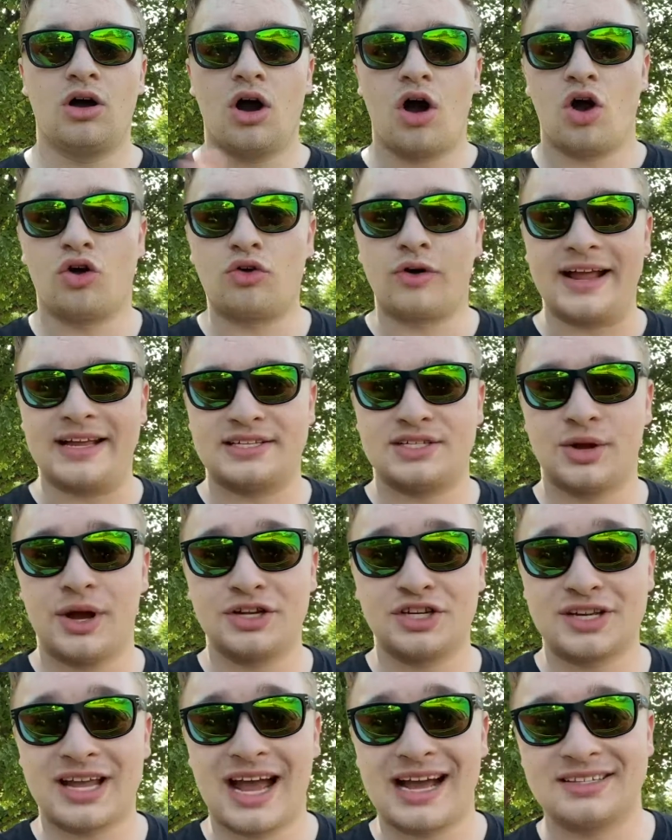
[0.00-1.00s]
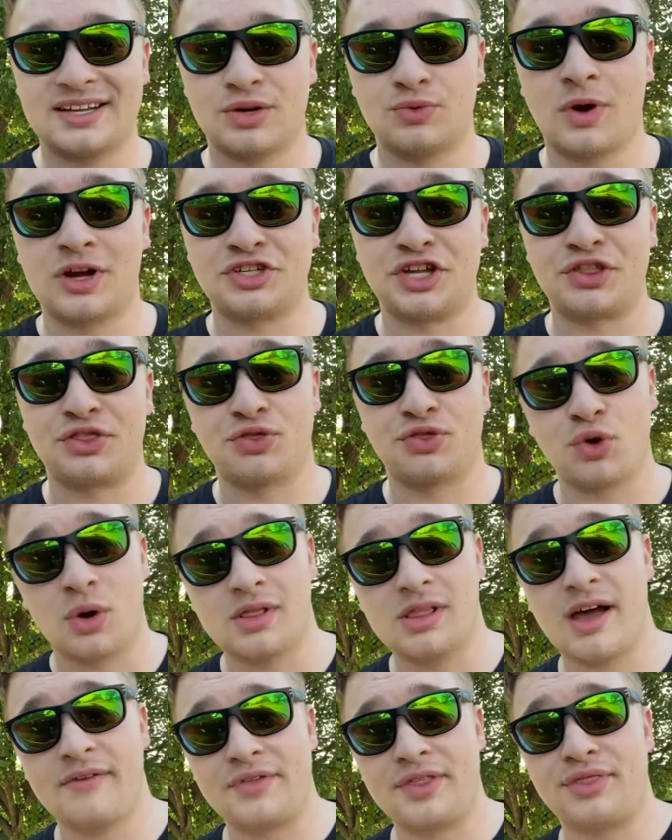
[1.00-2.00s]
All right, so I just got done watching Thor:
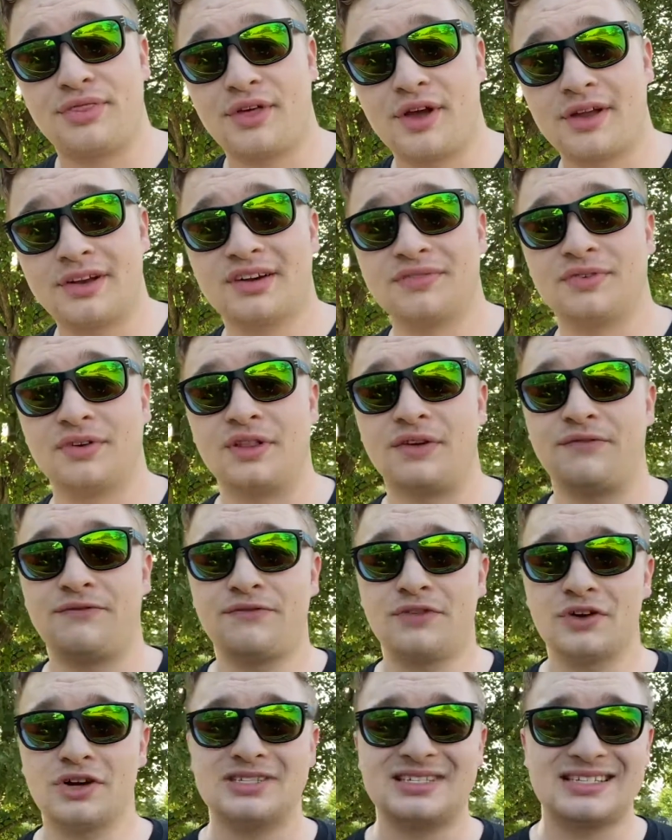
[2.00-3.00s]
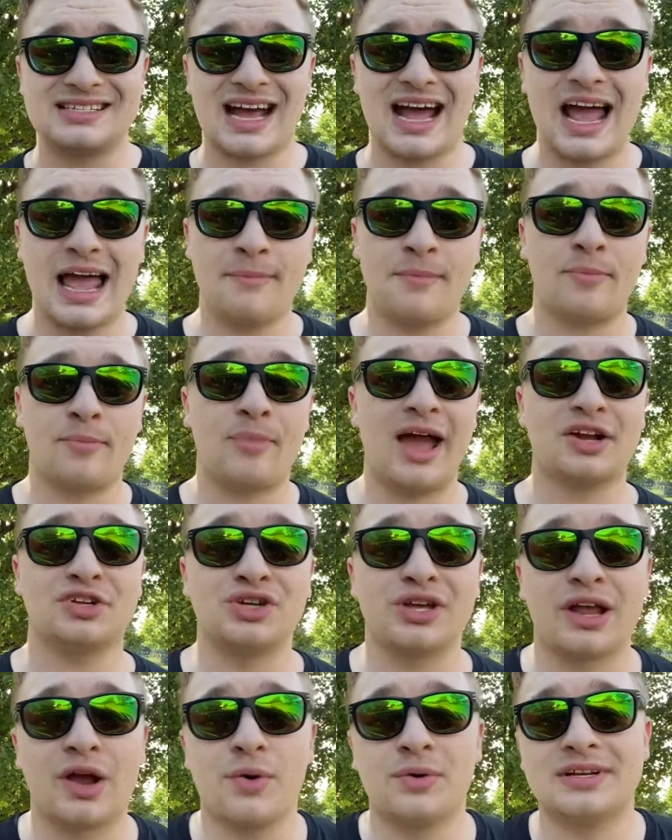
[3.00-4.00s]
Love and Thunder for the first time. I'm
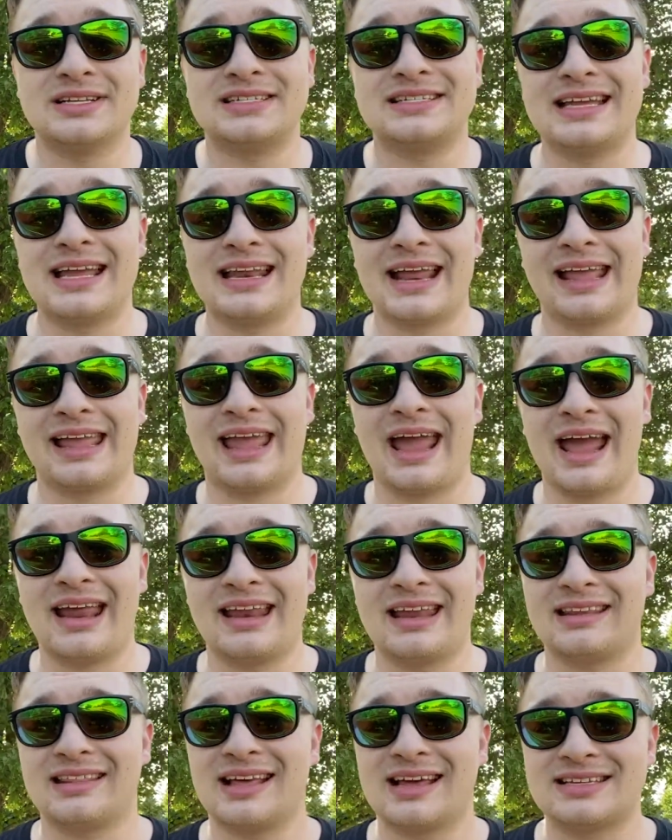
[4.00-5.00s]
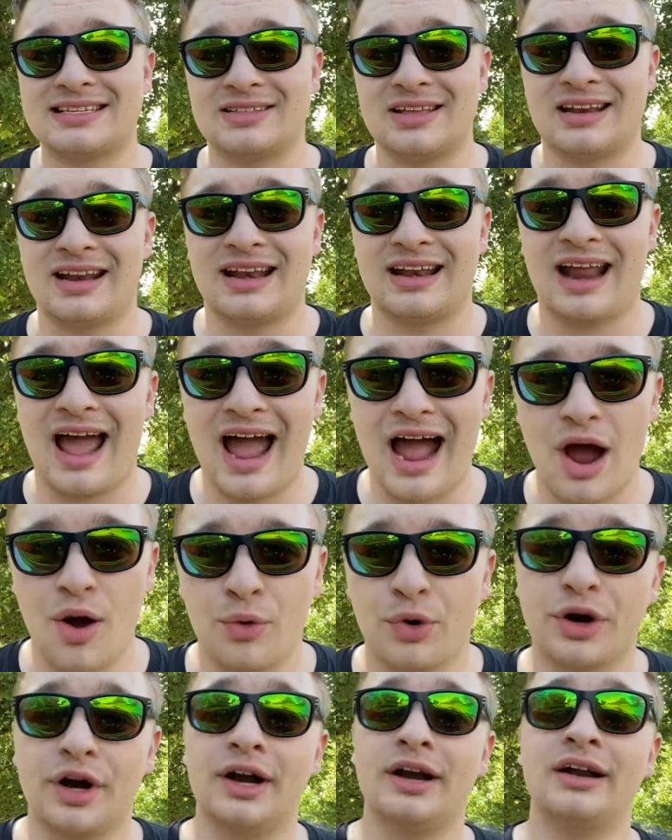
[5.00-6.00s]
actually going to see it again in less than an
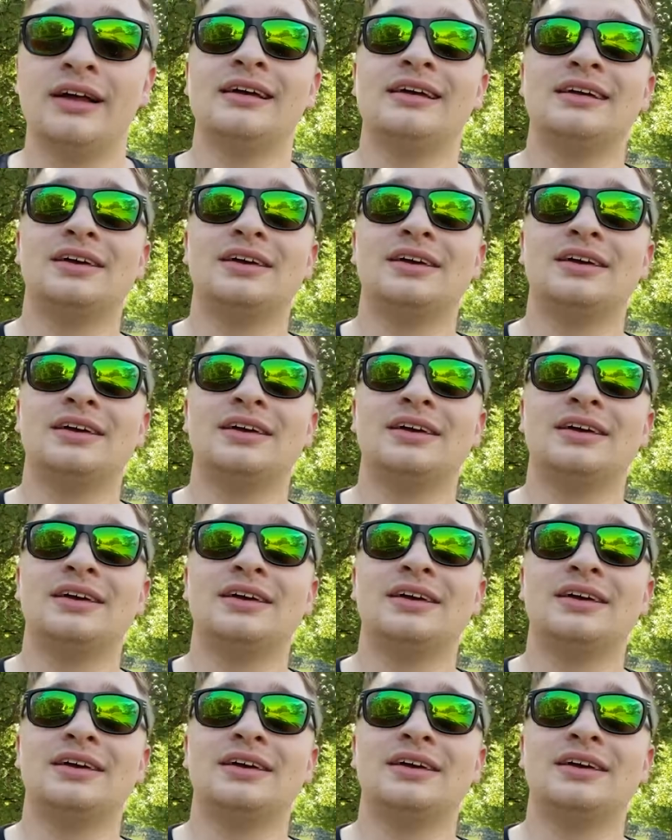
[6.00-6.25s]
hour.